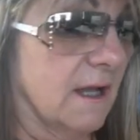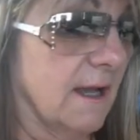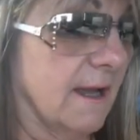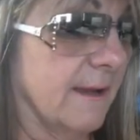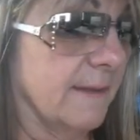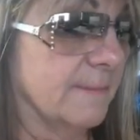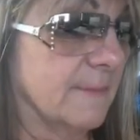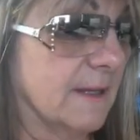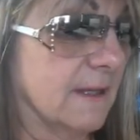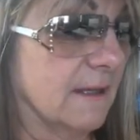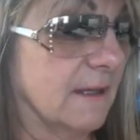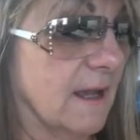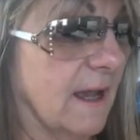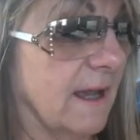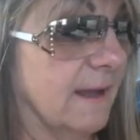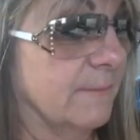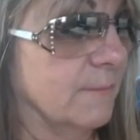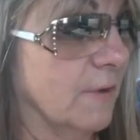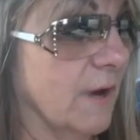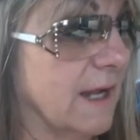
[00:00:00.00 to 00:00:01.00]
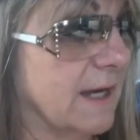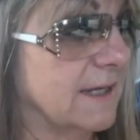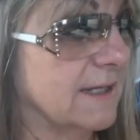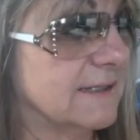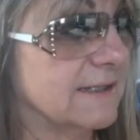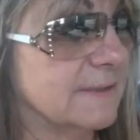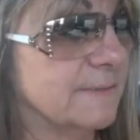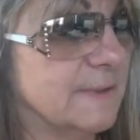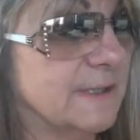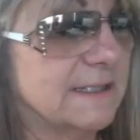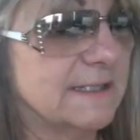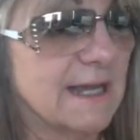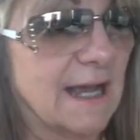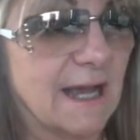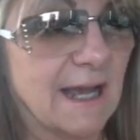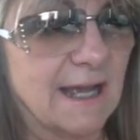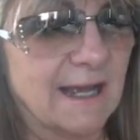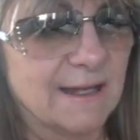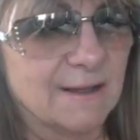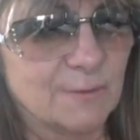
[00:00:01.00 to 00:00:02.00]
I'm ready to be
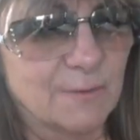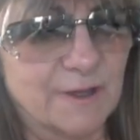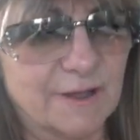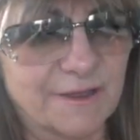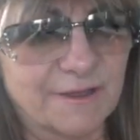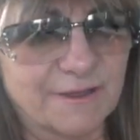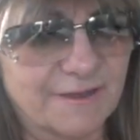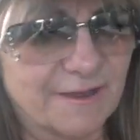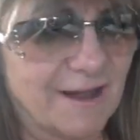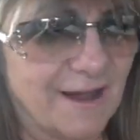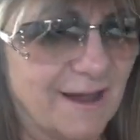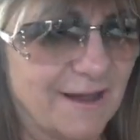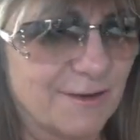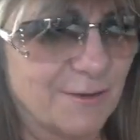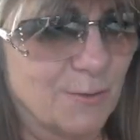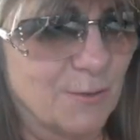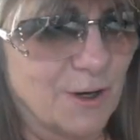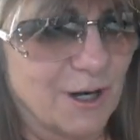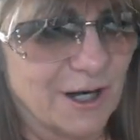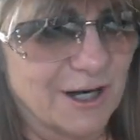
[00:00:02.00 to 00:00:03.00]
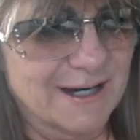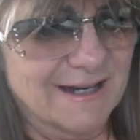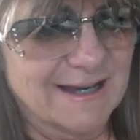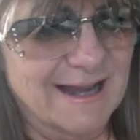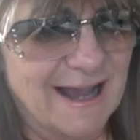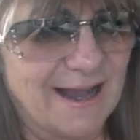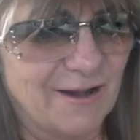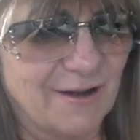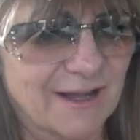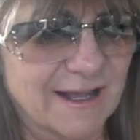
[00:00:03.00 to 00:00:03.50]
done with all the work now.